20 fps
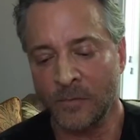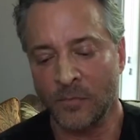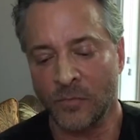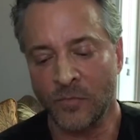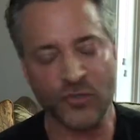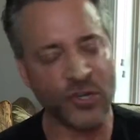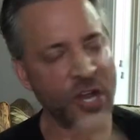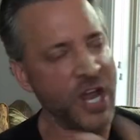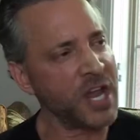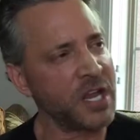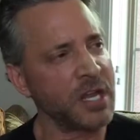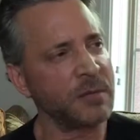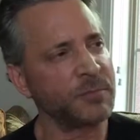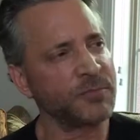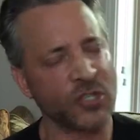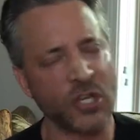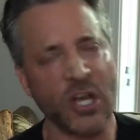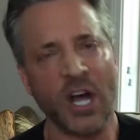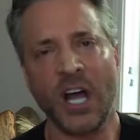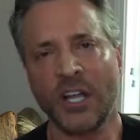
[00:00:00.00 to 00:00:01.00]
James,
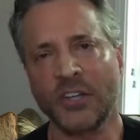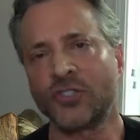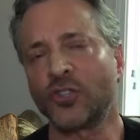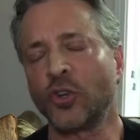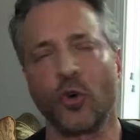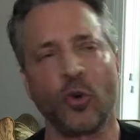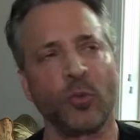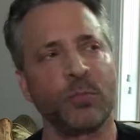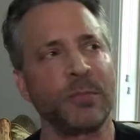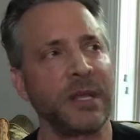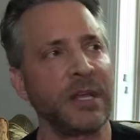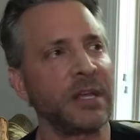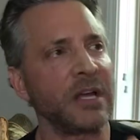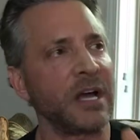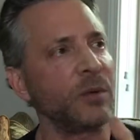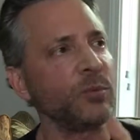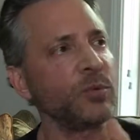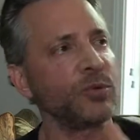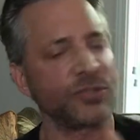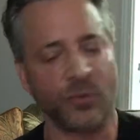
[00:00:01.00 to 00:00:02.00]
God told me I
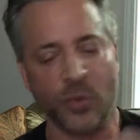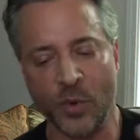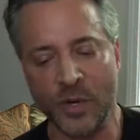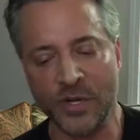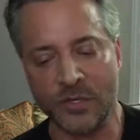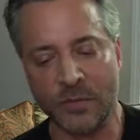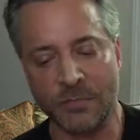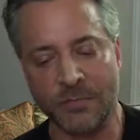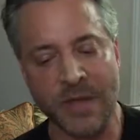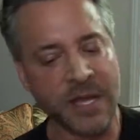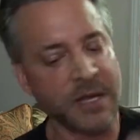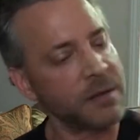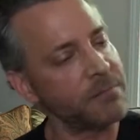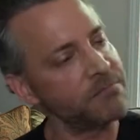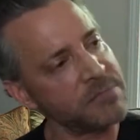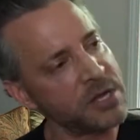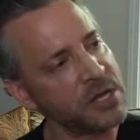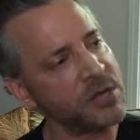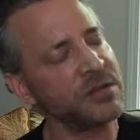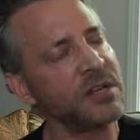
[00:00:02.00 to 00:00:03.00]
was going to make $1
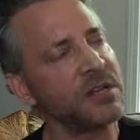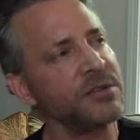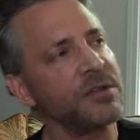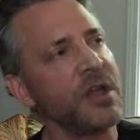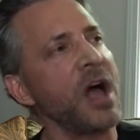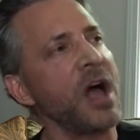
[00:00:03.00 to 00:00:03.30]
million